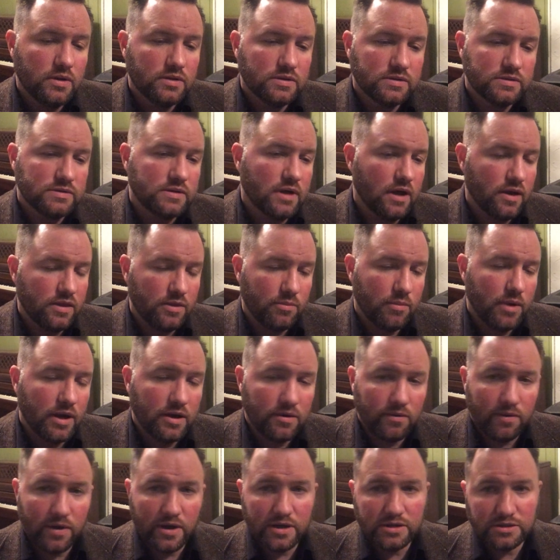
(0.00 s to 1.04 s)
saw the
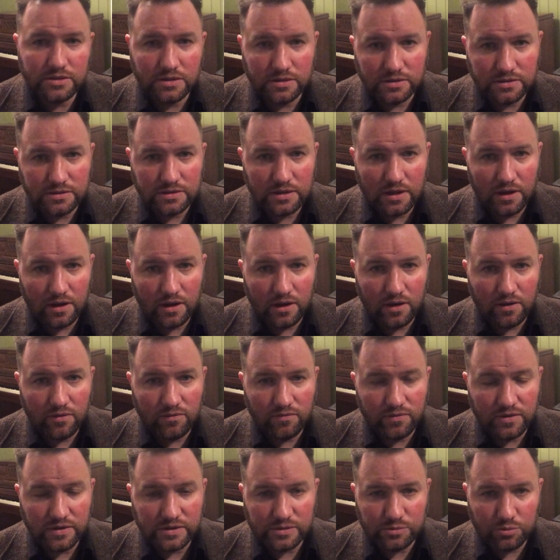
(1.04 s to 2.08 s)
migrations of
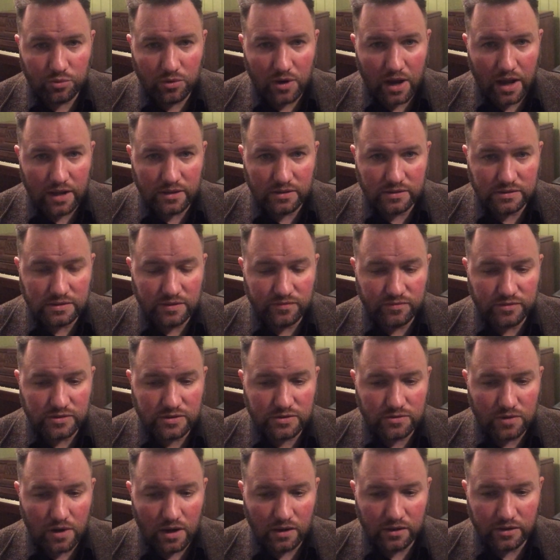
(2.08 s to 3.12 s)
this practice of
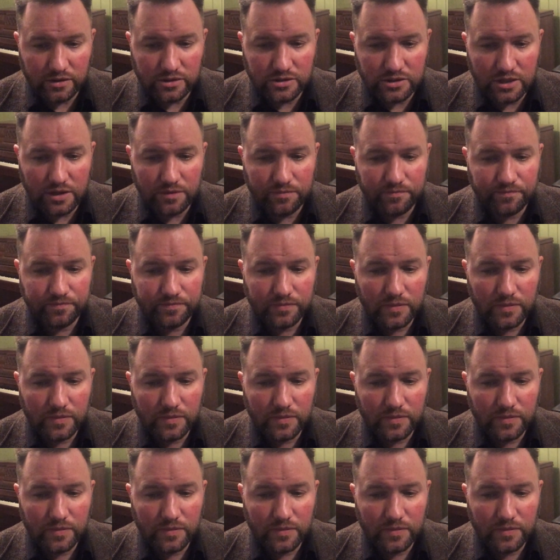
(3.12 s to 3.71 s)
astrology.